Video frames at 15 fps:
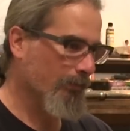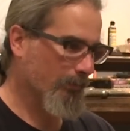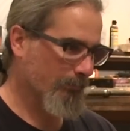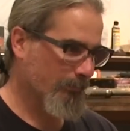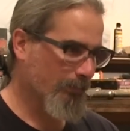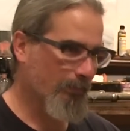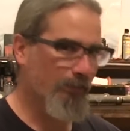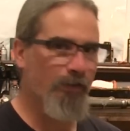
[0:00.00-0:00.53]
And
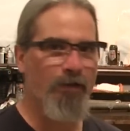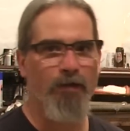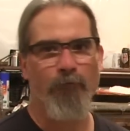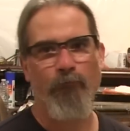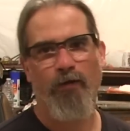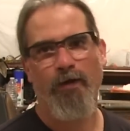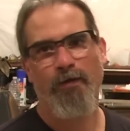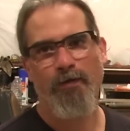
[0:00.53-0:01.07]
then
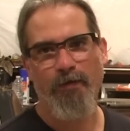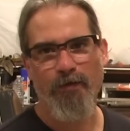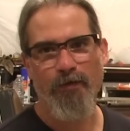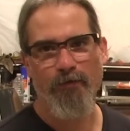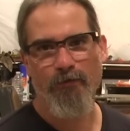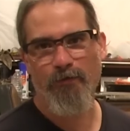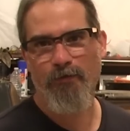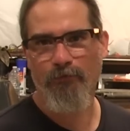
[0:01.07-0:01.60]
I'm riding
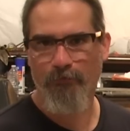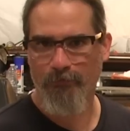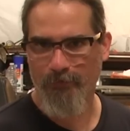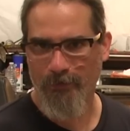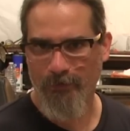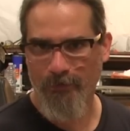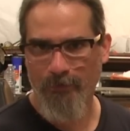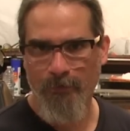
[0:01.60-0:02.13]
again another
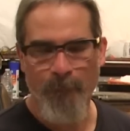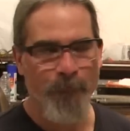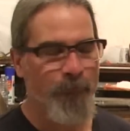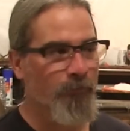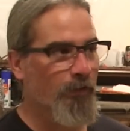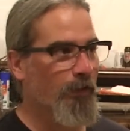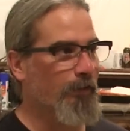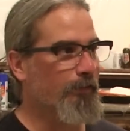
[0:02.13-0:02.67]
day,
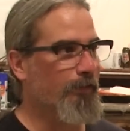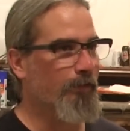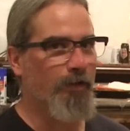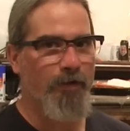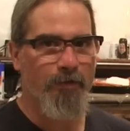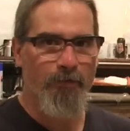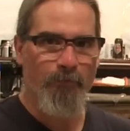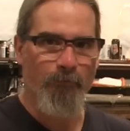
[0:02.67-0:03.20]
and then
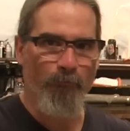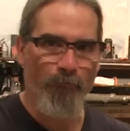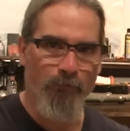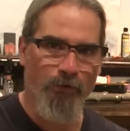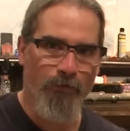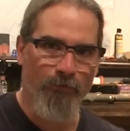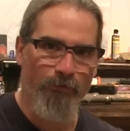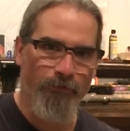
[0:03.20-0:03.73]
I
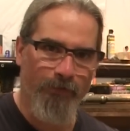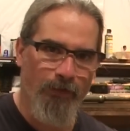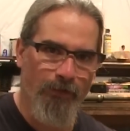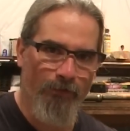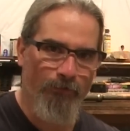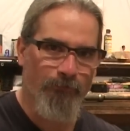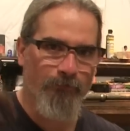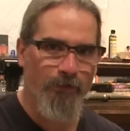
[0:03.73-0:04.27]
broke
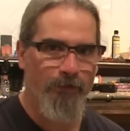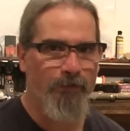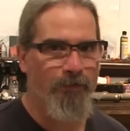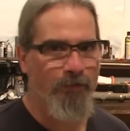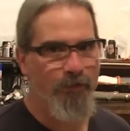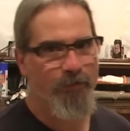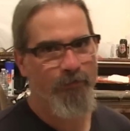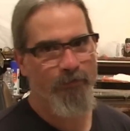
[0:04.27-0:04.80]
down, right?
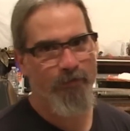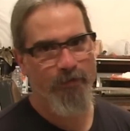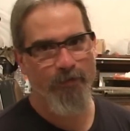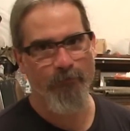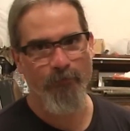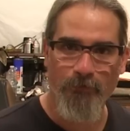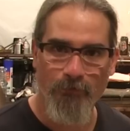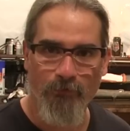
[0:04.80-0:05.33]
And I
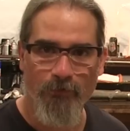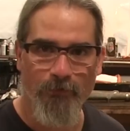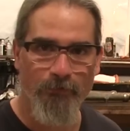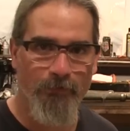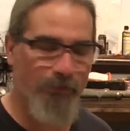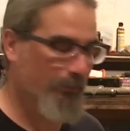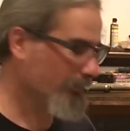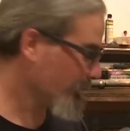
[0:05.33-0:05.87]
blamed it on
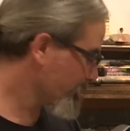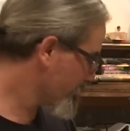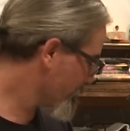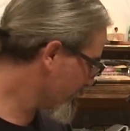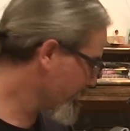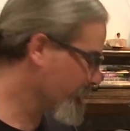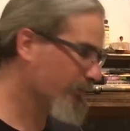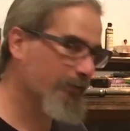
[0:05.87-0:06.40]
the
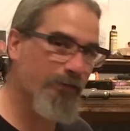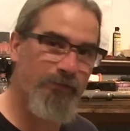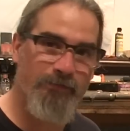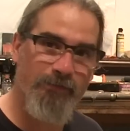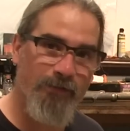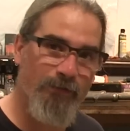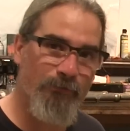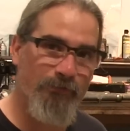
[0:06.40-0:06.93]
electronic
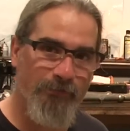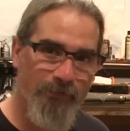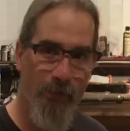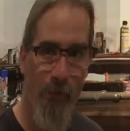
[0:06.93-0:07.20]
ignition that was